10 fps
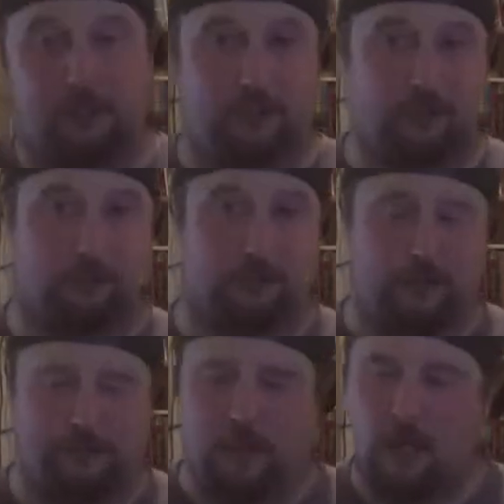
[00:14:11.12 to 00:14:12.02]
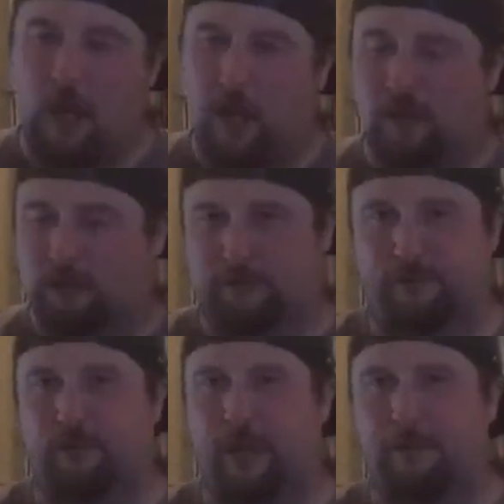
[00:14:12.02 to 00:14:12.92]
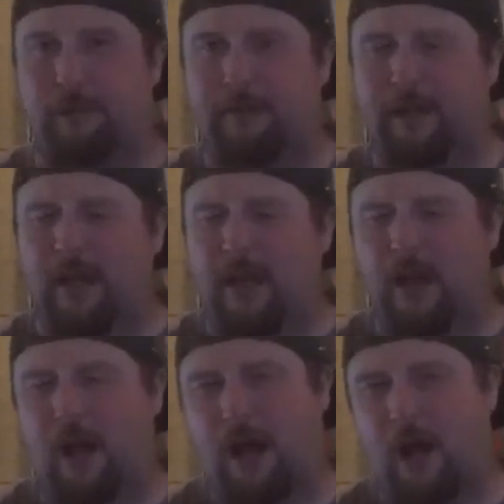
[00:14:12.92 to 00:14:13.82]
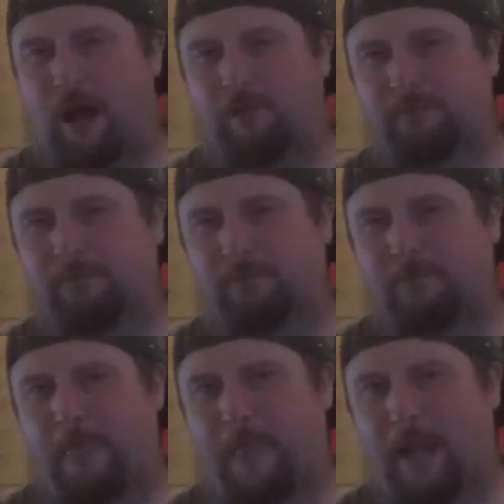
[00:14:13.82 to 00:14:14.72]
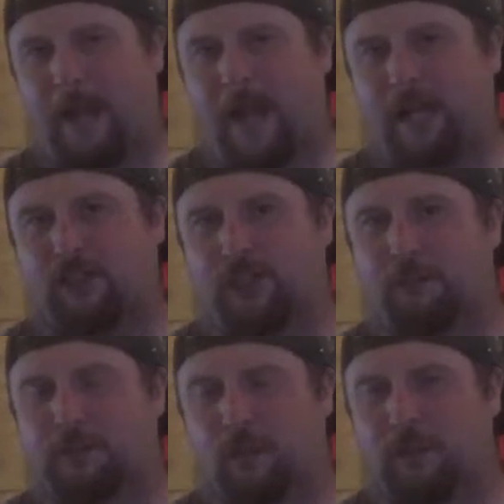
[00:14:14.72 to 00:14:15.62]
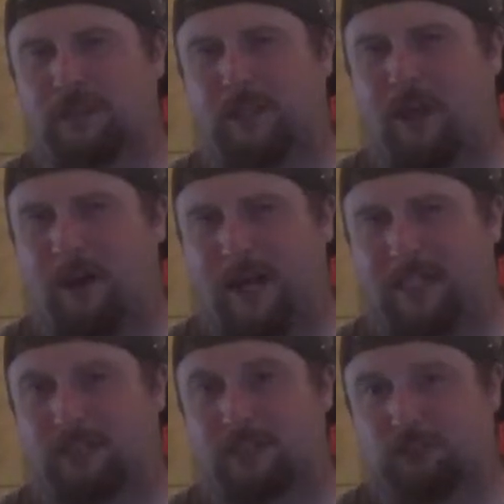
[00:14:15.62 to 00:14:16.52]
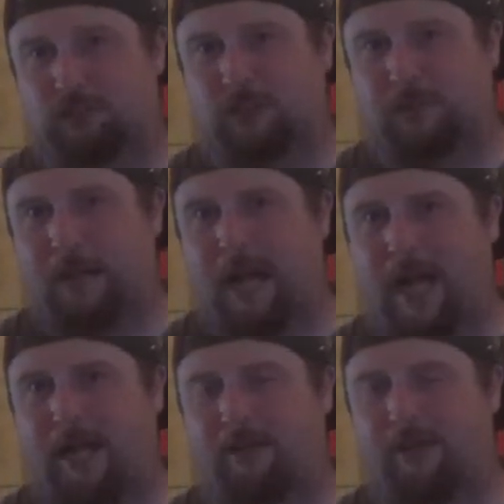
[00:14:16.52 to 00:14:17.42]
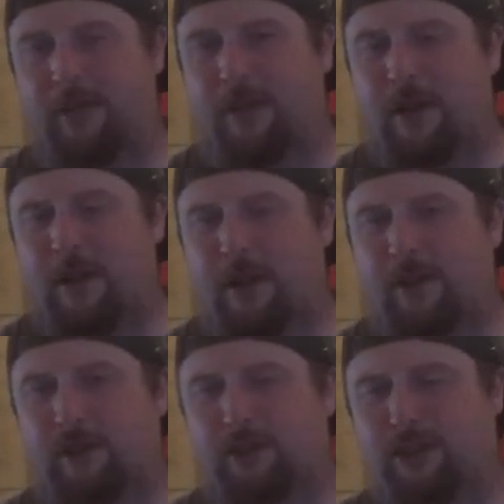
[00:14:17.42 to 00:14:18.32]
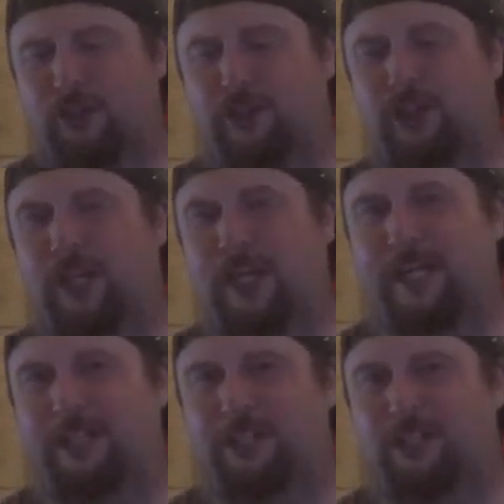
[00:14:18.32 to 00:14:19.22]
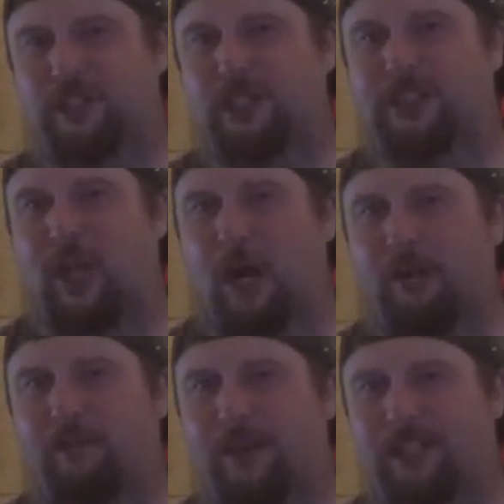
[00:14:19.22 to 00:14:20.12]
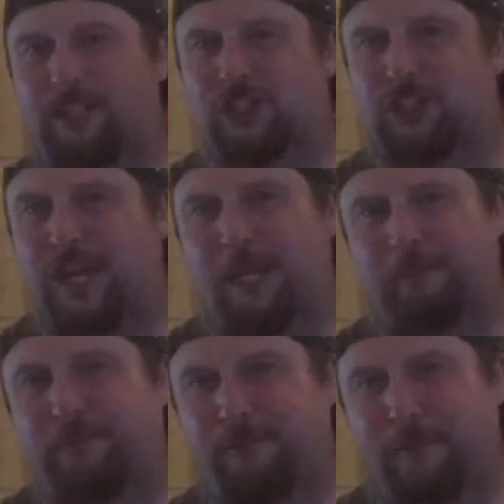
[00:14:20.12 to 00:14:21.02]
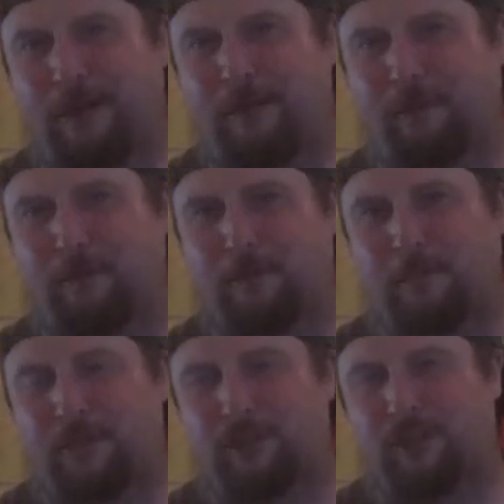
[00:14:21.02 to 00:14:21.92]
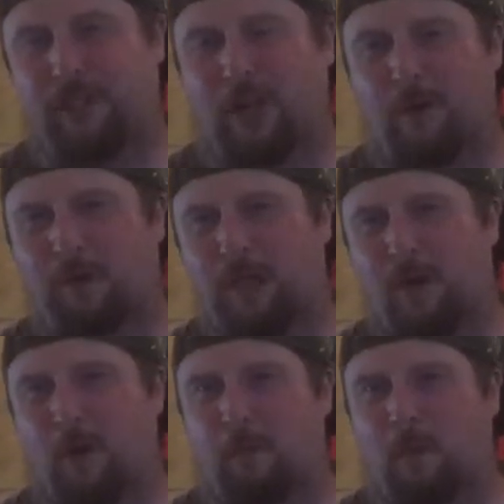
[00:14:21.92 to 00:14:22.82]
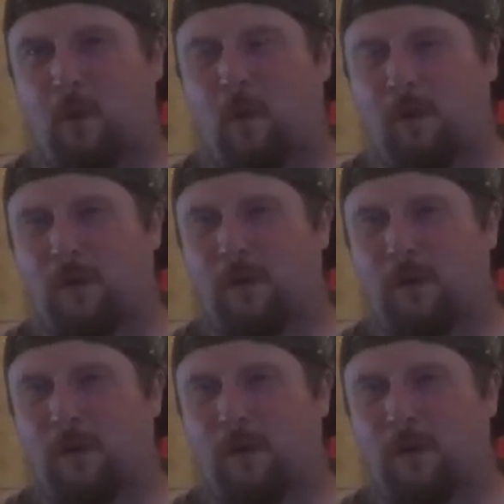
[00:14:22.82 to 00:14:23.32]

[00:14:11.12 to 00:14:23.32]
to use her real name, use her full name anyway. And she was always the hard ass of the group, and she's kind of like Snape from Harry Potter, but, you know, with a lot more...